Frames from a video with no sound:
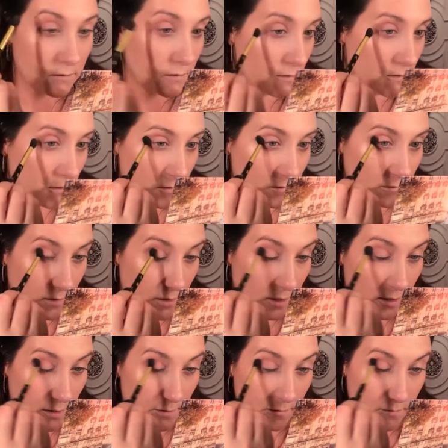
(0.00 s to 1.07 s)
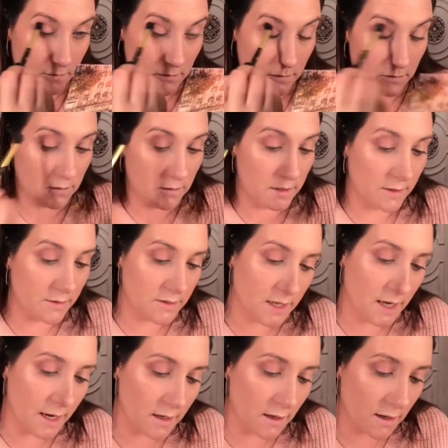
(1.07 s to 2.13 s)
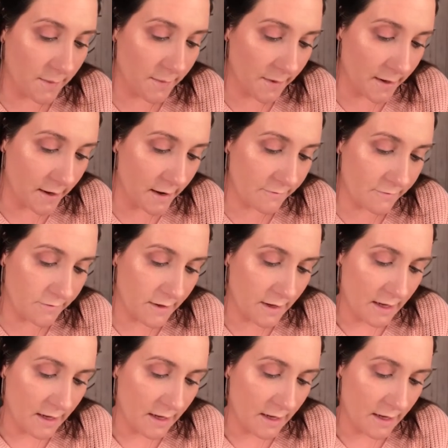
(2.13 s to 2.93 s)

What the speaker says: Alright, now it's kind of coming off,